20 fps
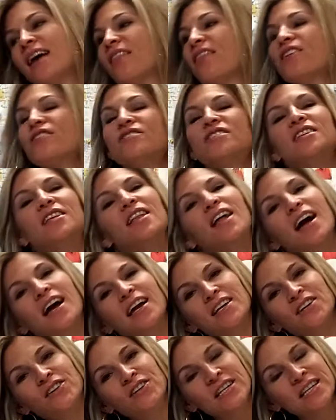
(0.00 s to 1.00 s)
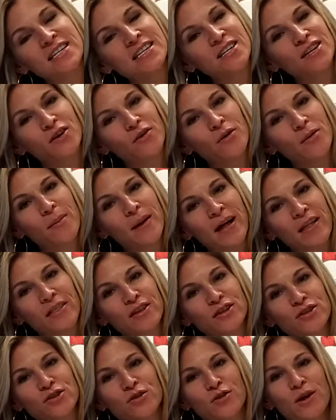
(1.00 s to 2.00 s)
There's a lot you need to know about
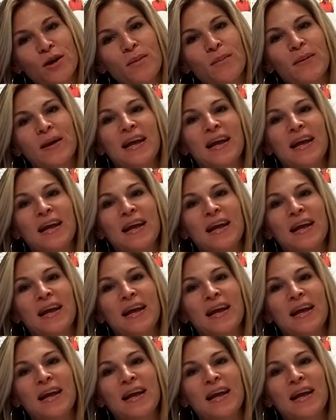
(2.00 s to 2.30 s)
the trip,